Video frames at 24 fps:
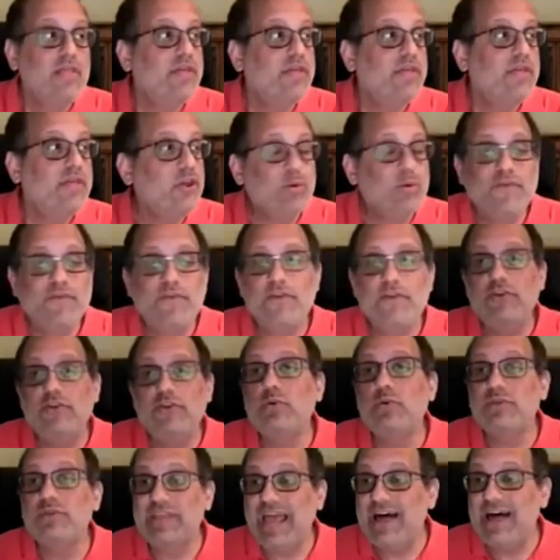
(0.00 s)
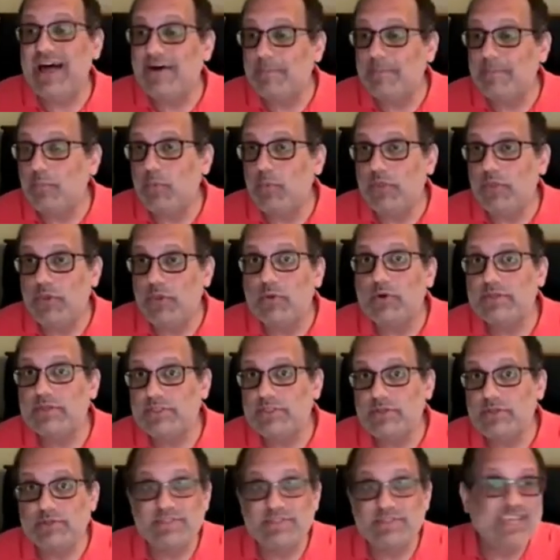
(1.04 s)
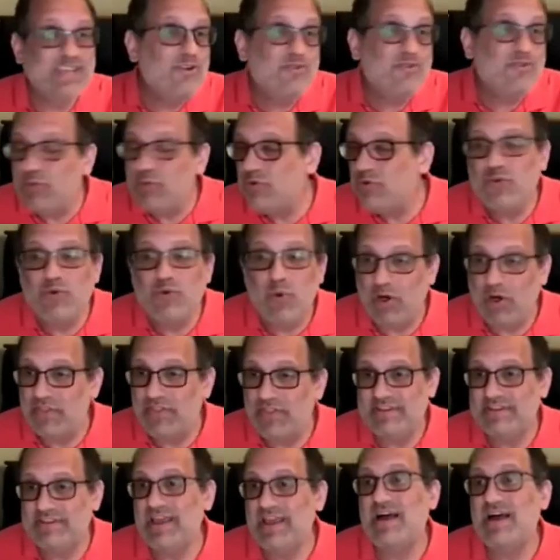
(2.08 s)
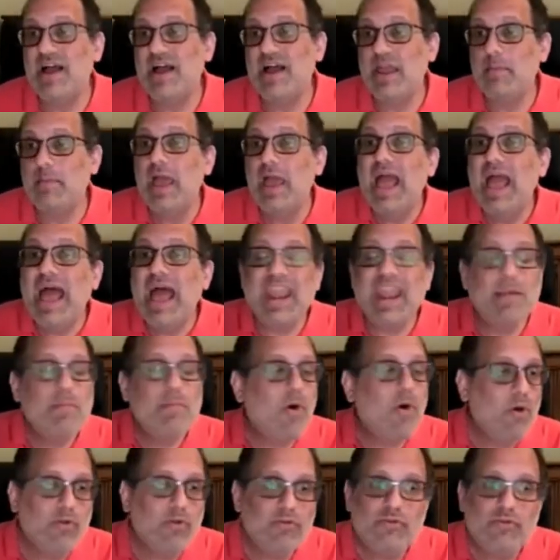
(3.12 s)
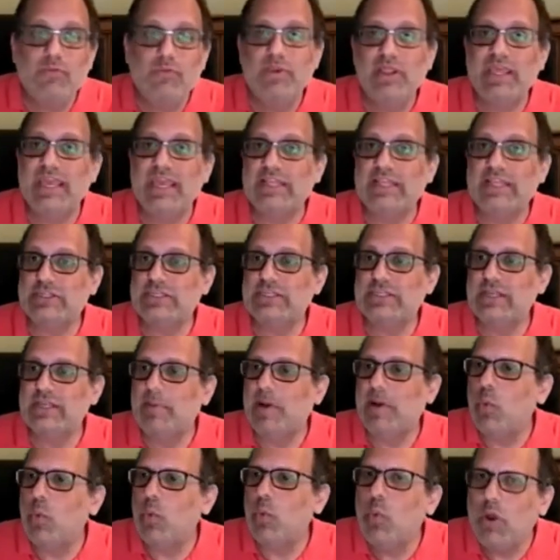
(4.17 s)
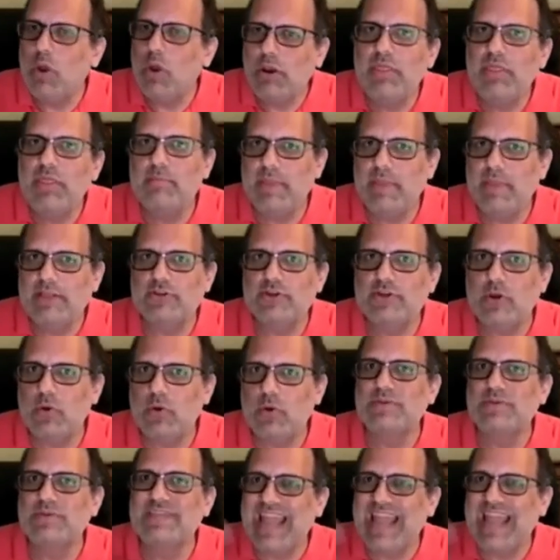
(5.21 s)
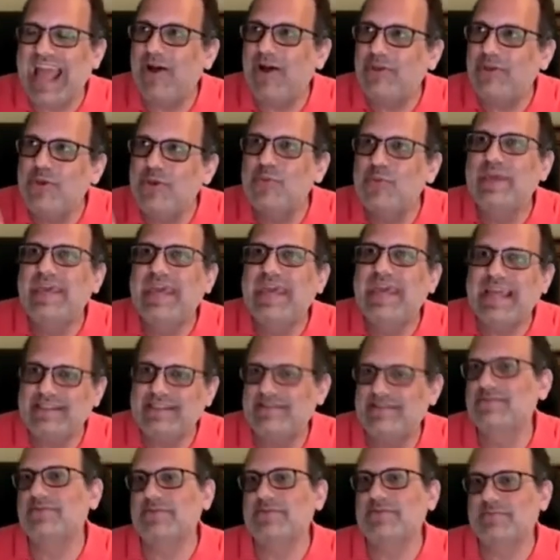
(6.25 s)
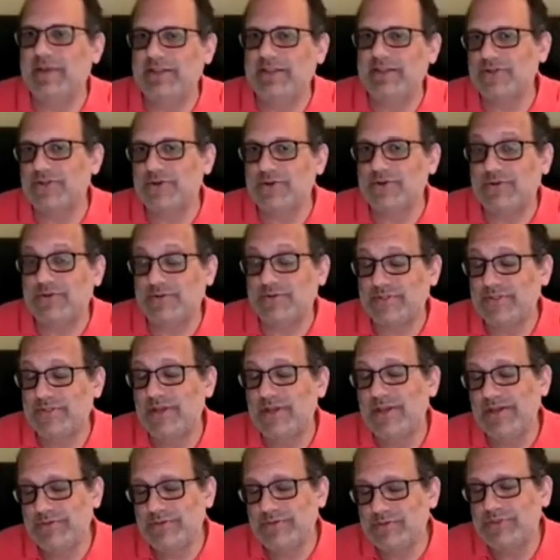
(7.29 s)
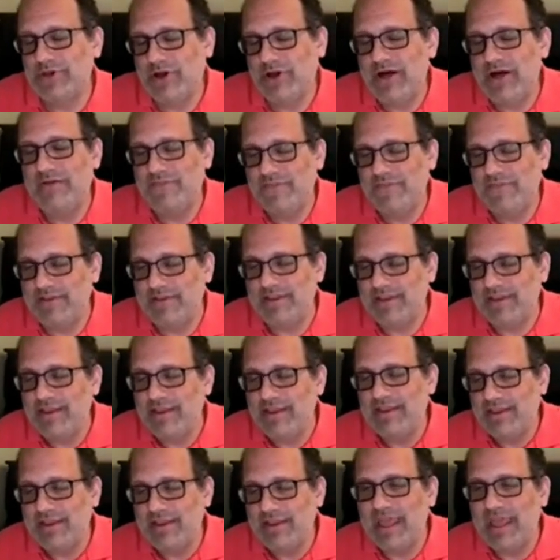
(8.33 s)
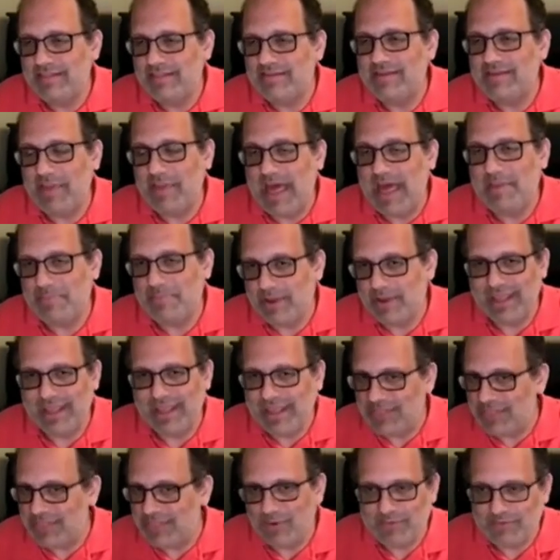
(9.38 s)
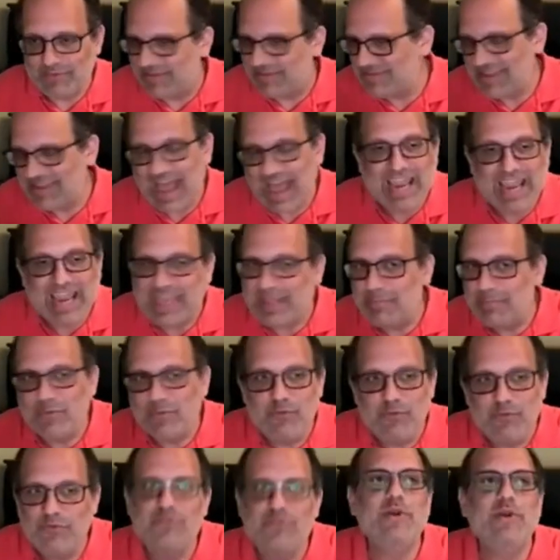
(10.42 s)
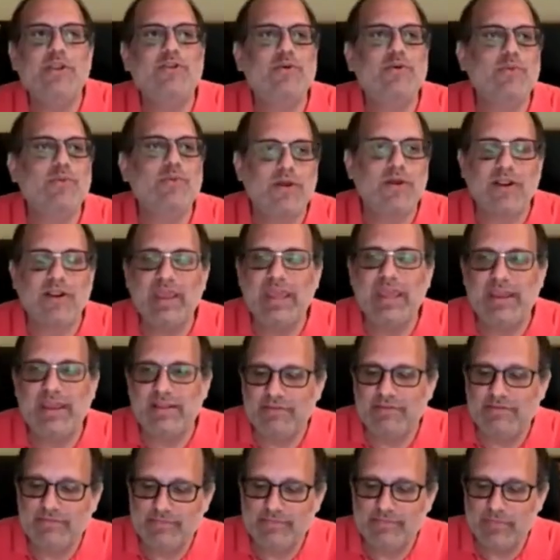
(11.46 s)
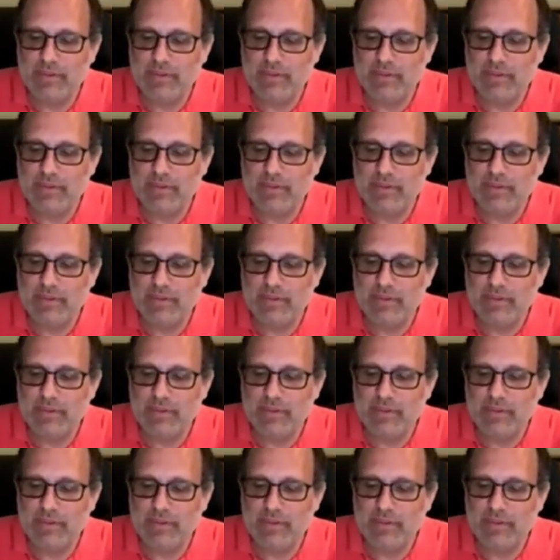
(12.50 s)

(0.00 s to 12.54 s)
that you have to do to help with your students that you don't do all the time. And I'm also really interested about what are the major goals and how do you get to those major goals, which often ends up happening in those tiny moves we do with our kids.